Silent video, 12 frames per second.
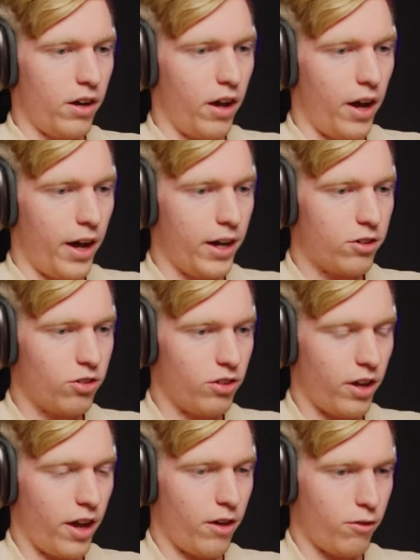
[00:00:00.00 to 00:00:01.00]
I
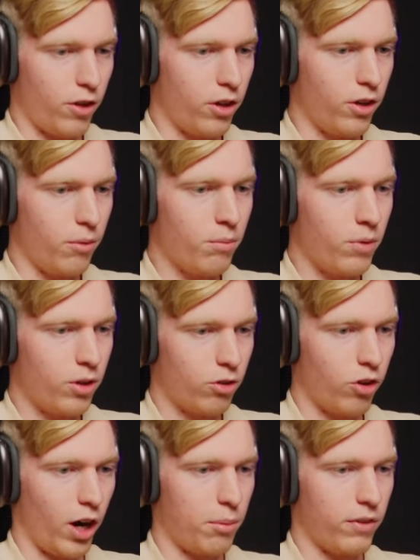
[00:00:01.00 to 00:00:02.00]
actually have him
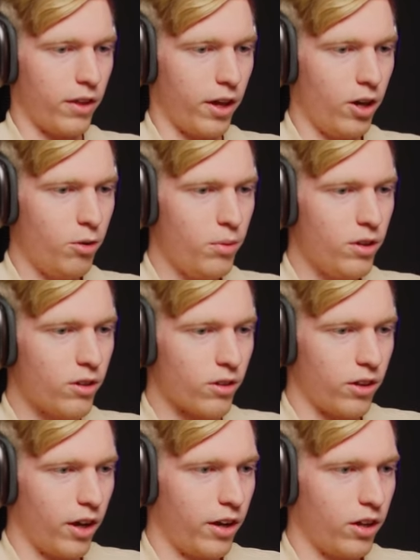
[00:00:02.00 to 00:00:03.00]
grabbing the helmet,
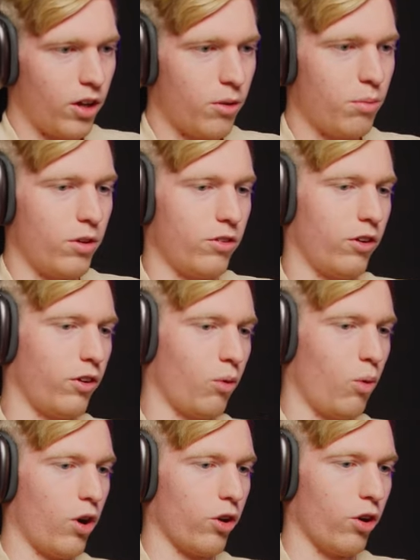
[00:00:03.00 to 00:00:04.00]
getting up, and starting to
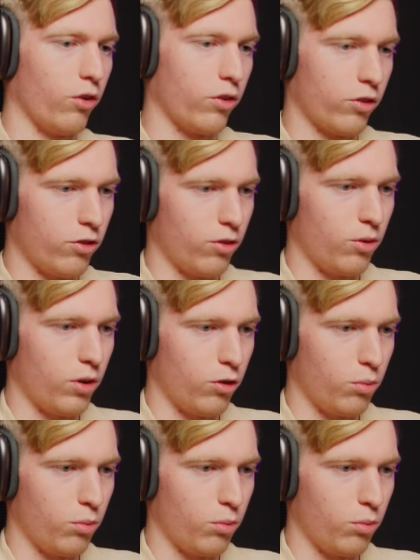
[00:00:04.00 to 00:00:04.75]
walk over to his